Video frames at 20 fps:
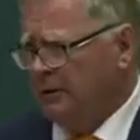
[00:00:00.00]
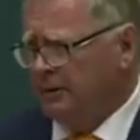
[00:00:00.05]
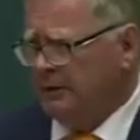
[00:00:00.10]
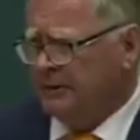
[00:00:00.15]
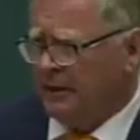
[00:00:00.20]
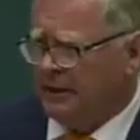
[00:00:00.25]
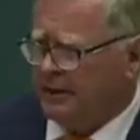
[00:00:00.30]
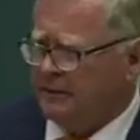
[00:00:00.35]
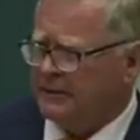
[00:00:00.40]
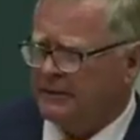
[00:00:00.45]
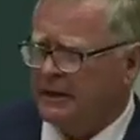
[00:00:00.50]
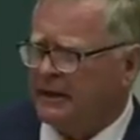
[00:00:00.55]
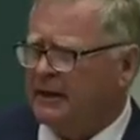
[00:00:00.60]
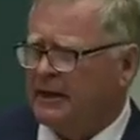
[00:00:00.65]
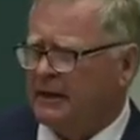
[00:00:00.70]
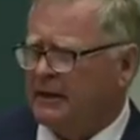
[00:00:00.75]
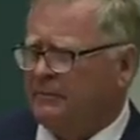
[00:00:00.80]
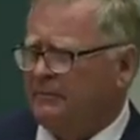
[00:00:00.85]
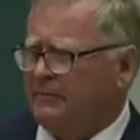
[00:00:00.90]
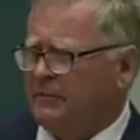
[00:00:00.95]
They
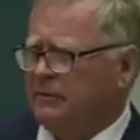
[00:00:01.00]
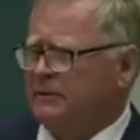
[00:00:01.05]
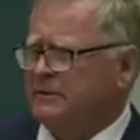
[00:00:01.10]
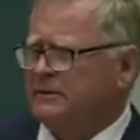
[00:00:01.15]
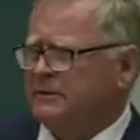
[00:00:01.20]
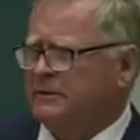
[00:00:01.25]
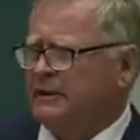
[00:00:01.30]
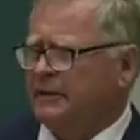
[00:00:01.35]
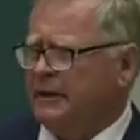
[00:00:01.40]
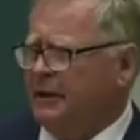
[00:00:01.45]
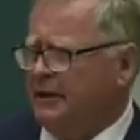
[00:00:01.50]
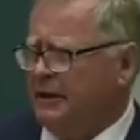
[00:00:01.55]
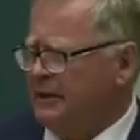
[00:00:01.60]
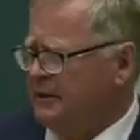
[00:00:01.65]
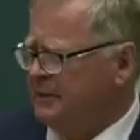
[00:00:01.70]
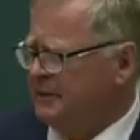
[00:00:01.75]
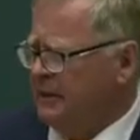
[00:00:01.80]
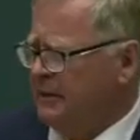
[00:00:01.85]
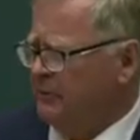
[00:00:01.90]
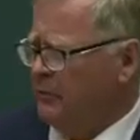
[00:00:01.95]
get confused. They don't
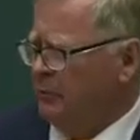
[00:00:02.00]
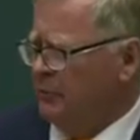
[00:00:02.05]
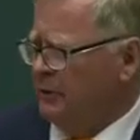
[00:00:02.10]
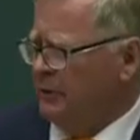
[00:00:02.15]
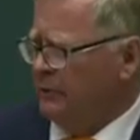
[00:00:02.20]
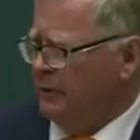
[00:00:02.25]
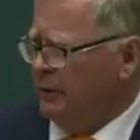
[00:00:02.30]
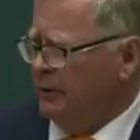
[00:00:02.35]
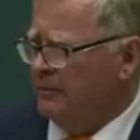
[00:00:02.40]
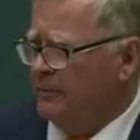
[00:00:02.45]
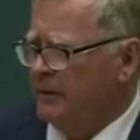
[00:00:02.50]
understand what we're doing.